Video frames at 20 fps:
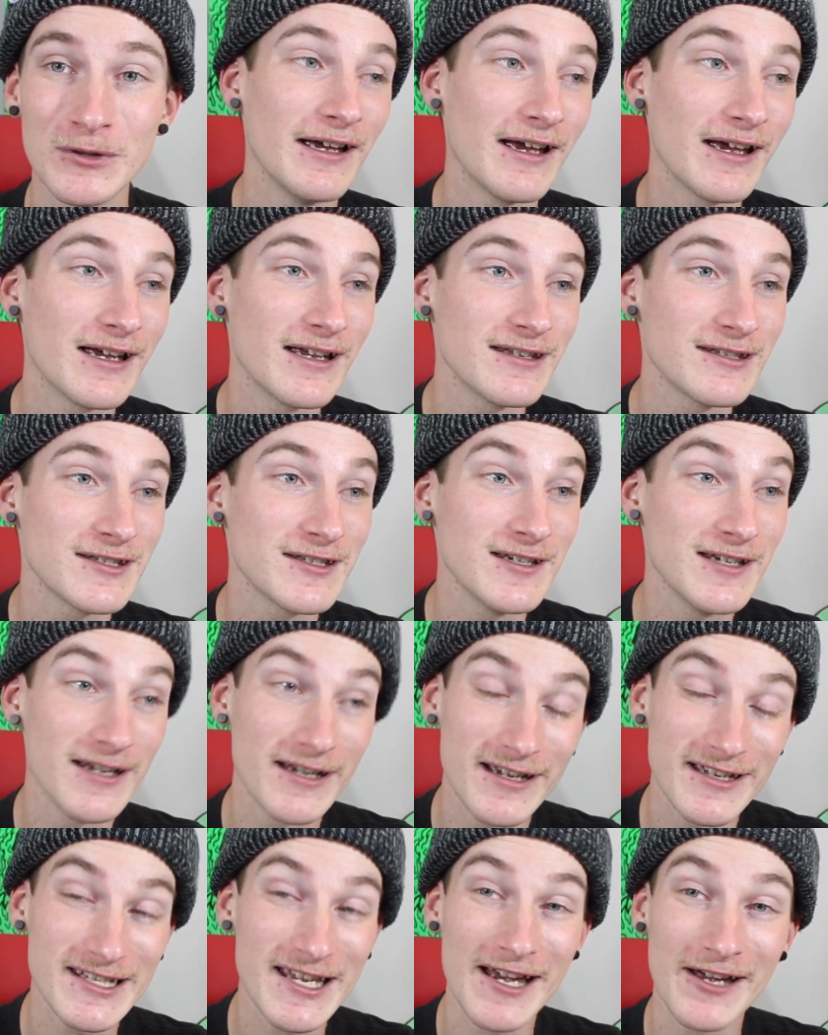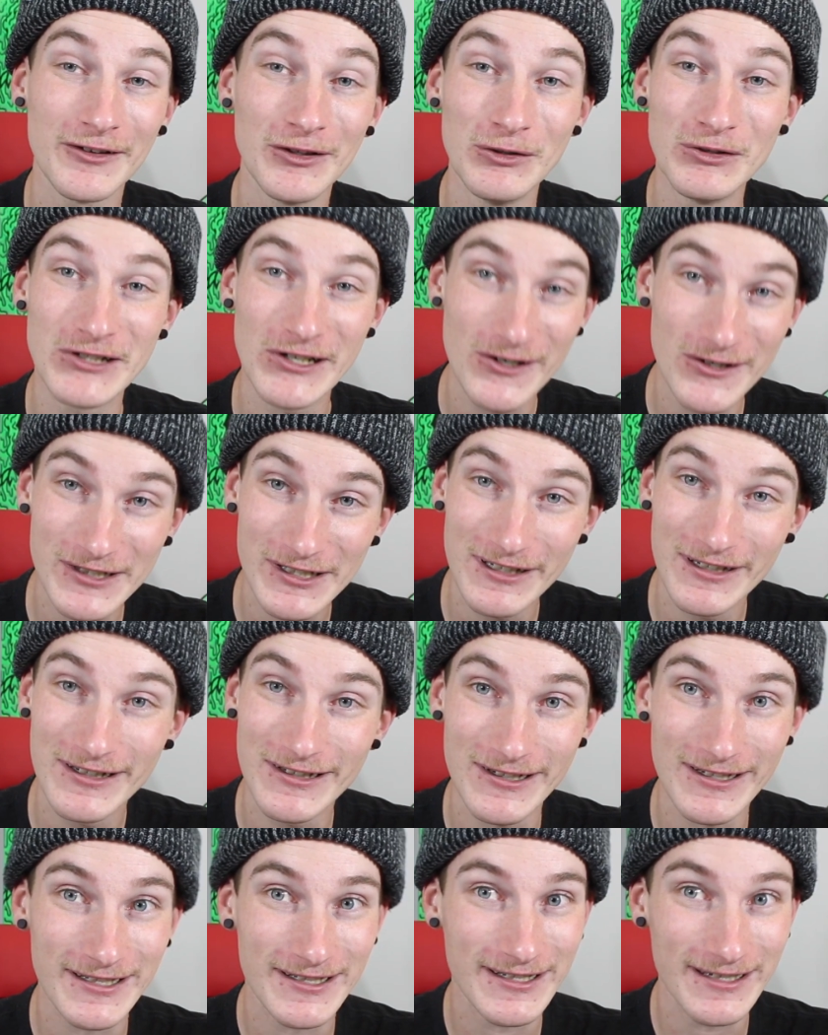And seeing as how New Jersey
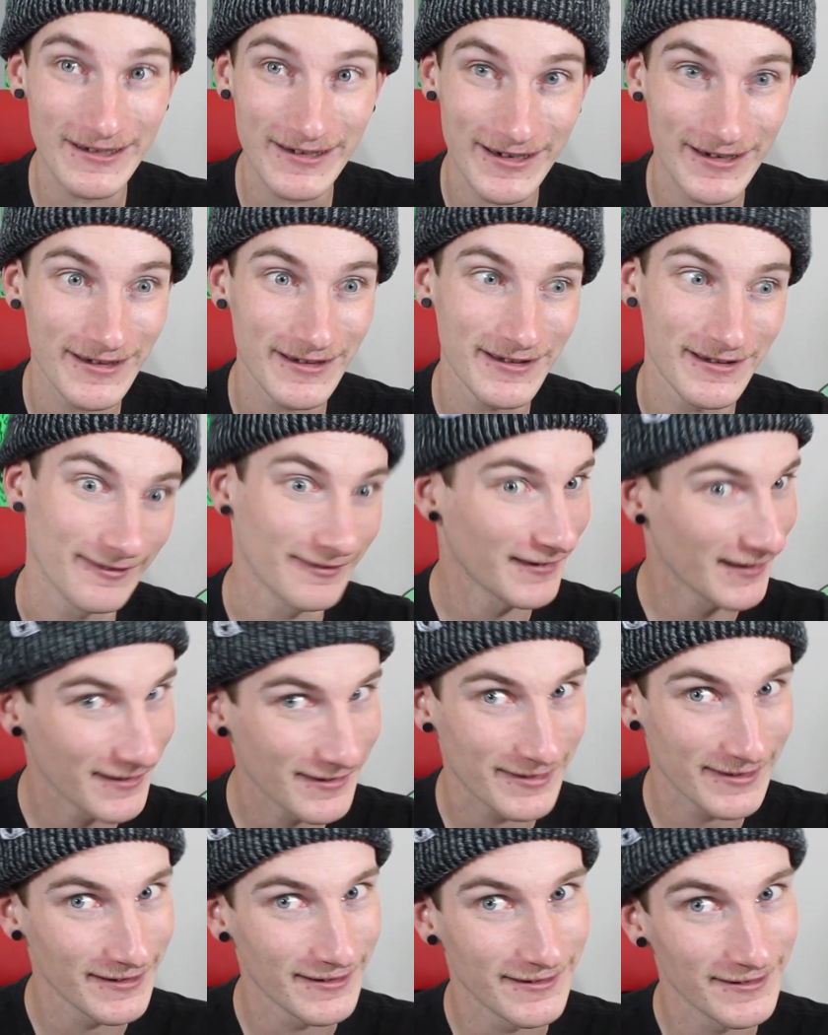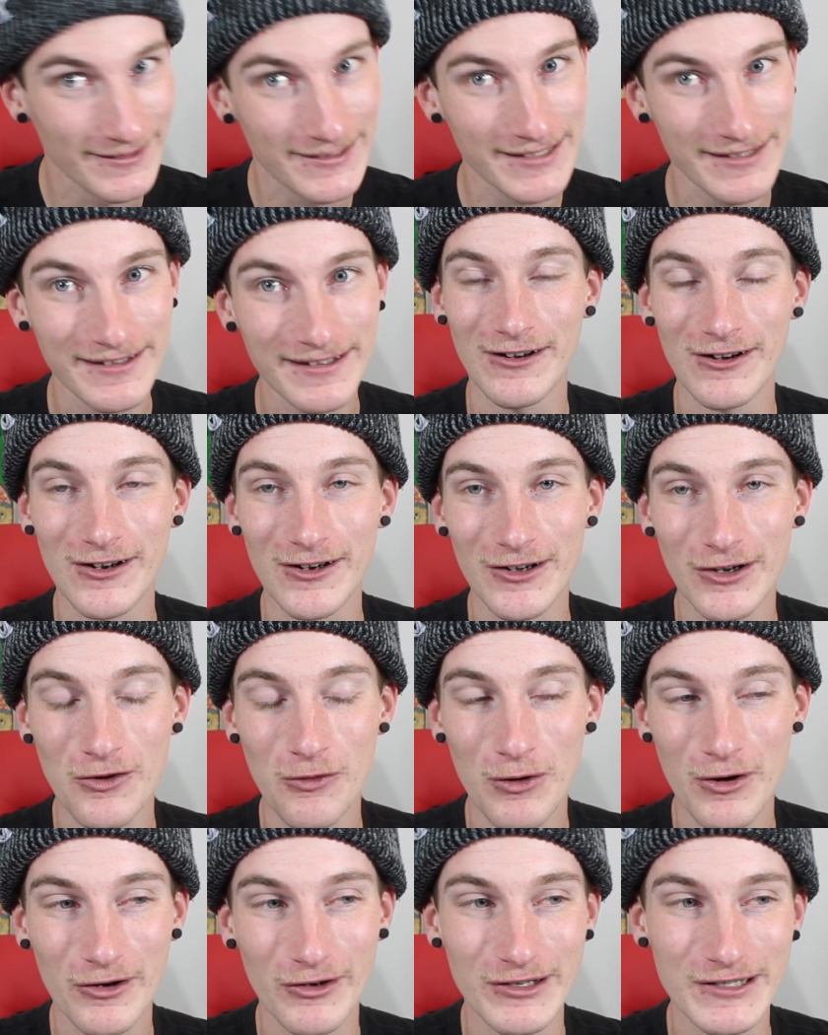just lengthened our
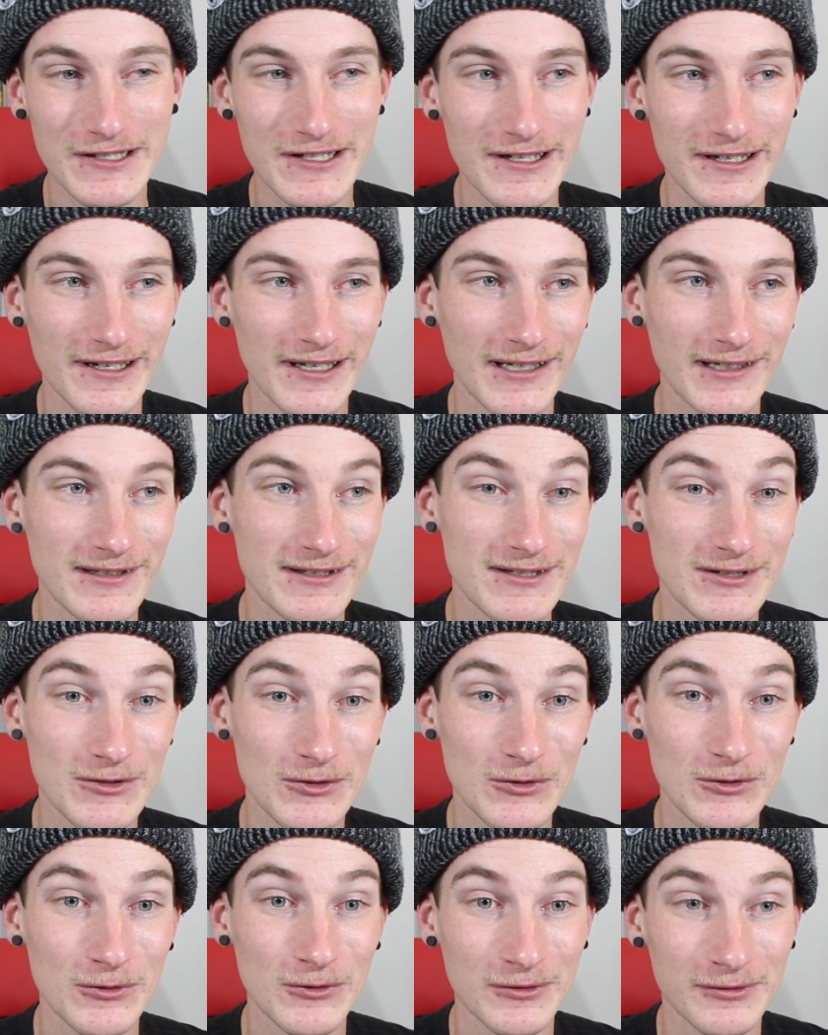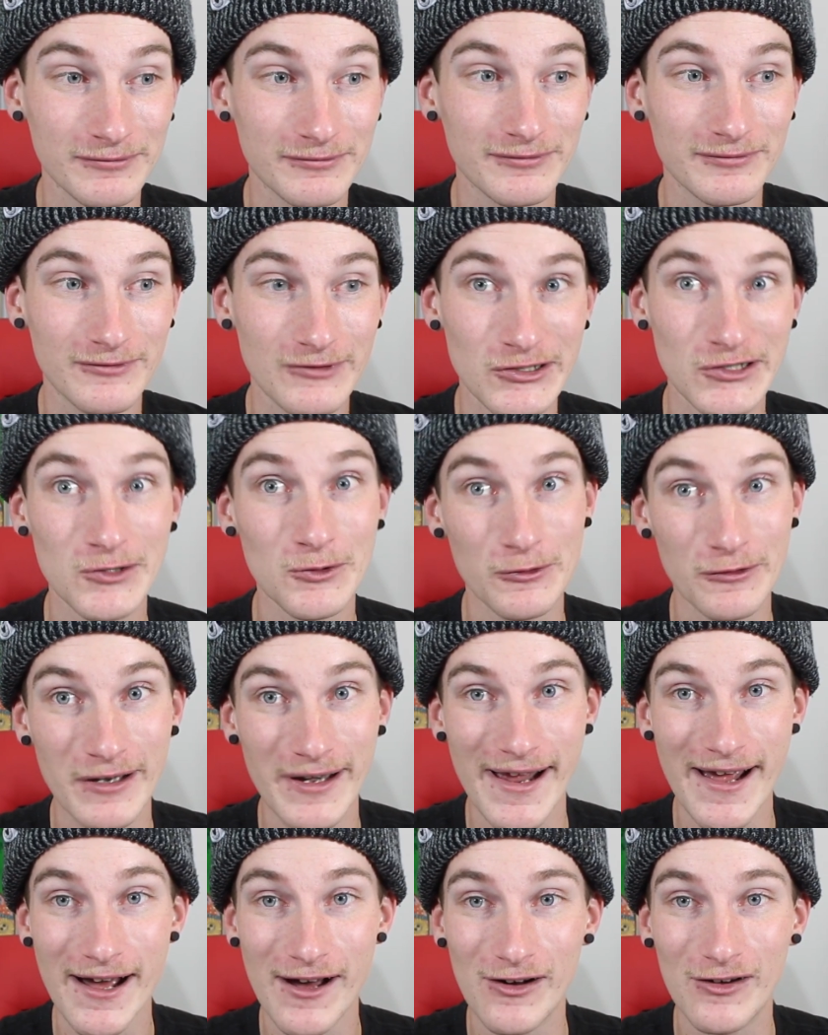quarantining to June
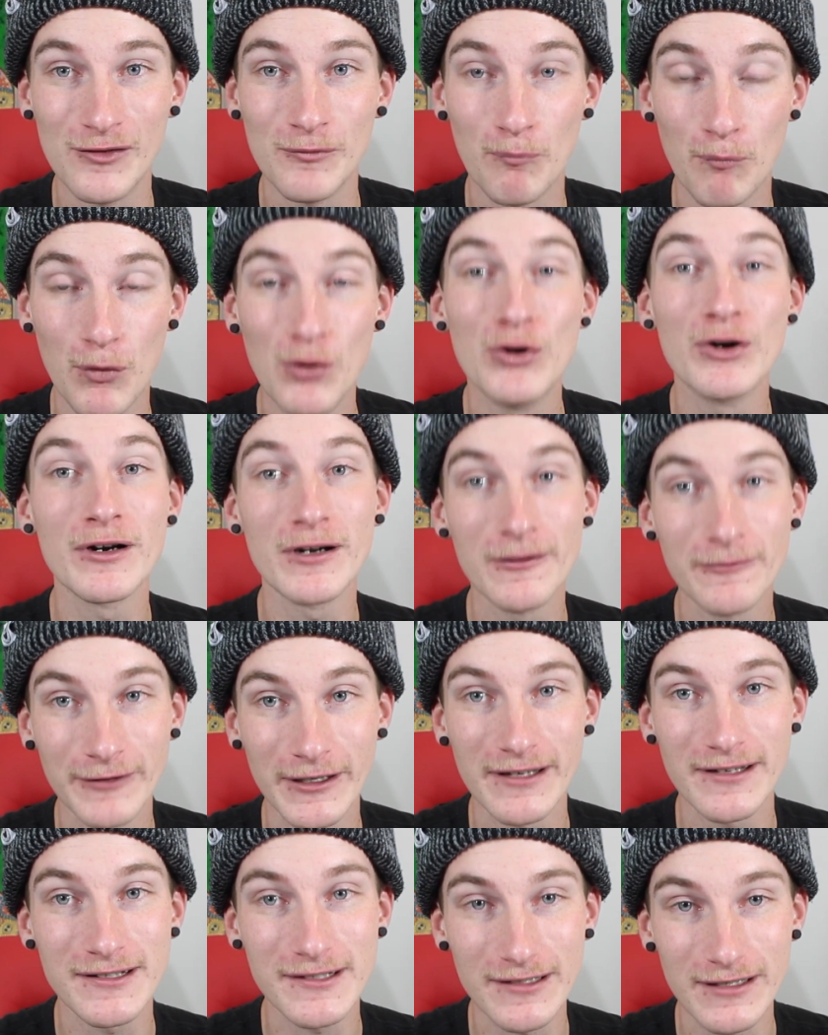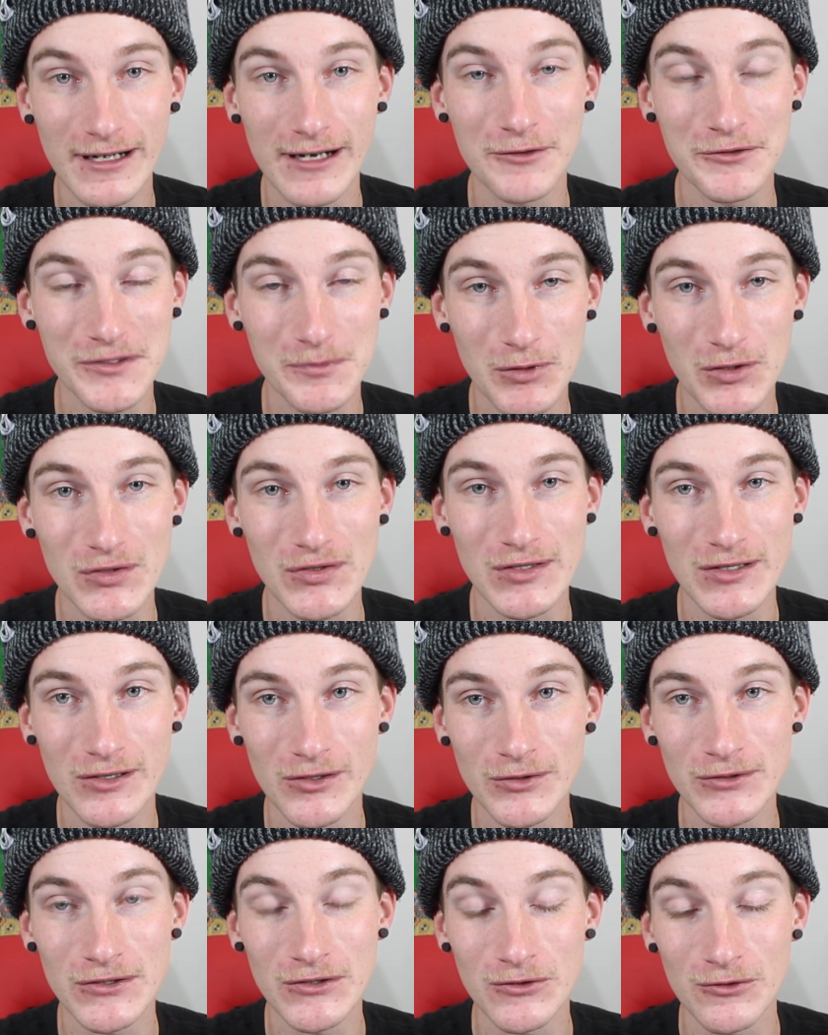now, more events that I was supposed to
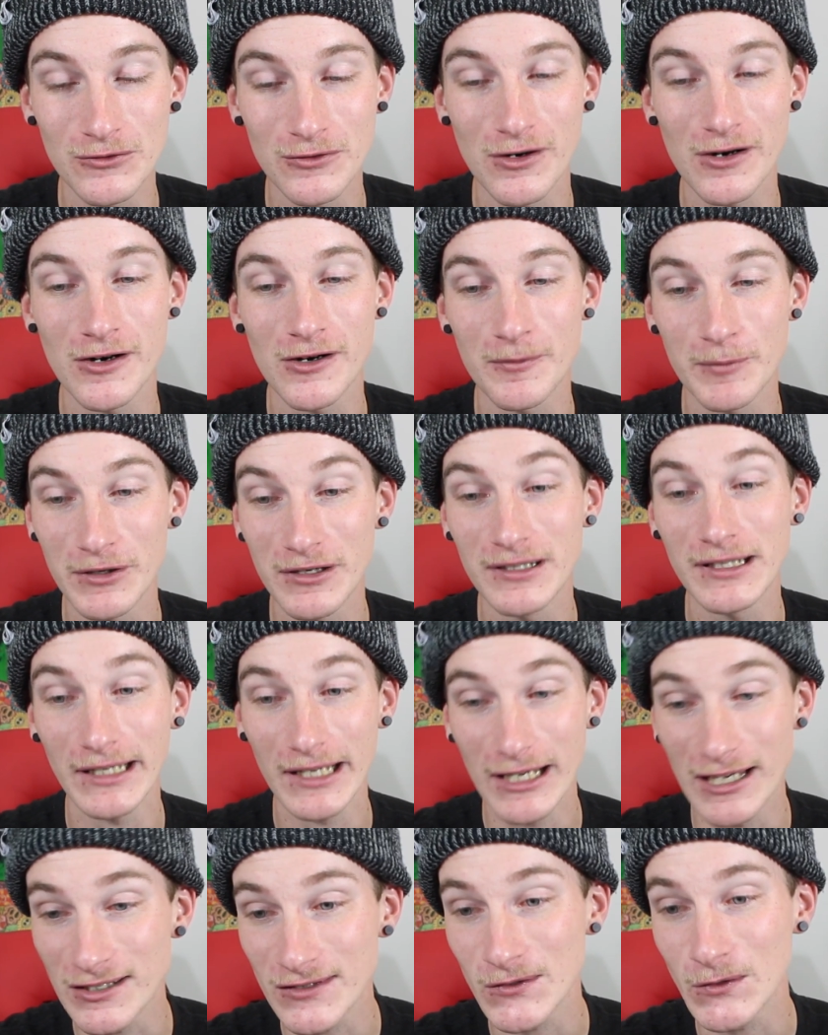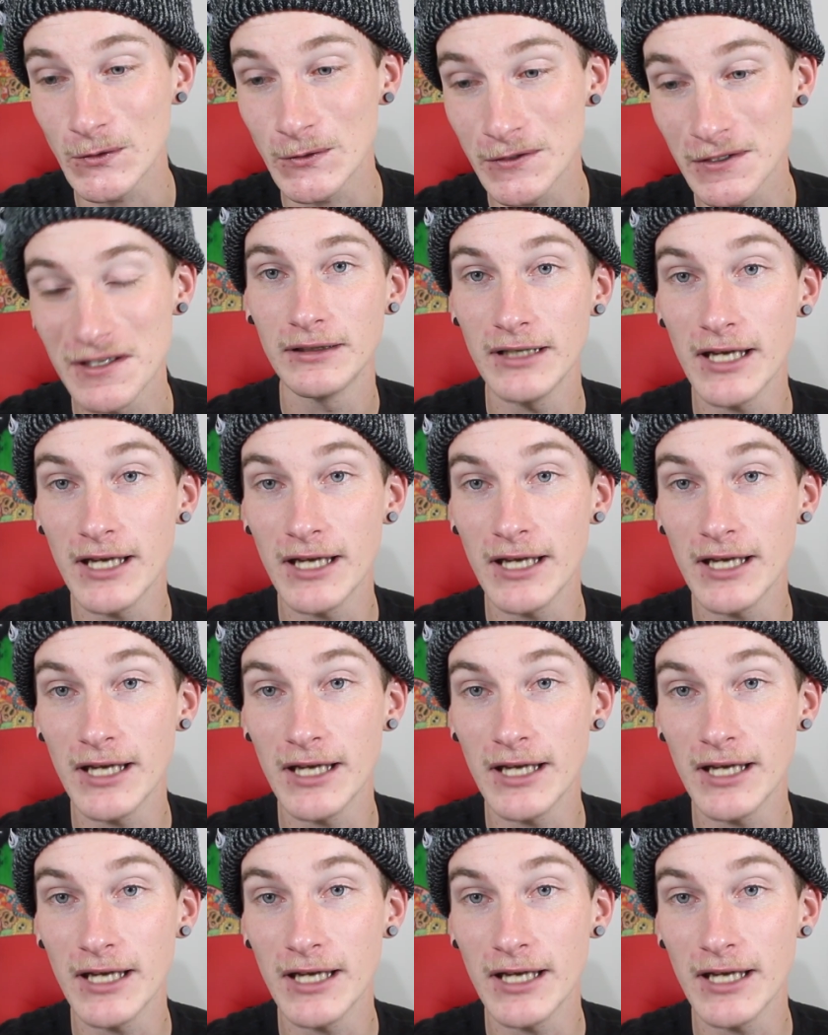go to are being canceled.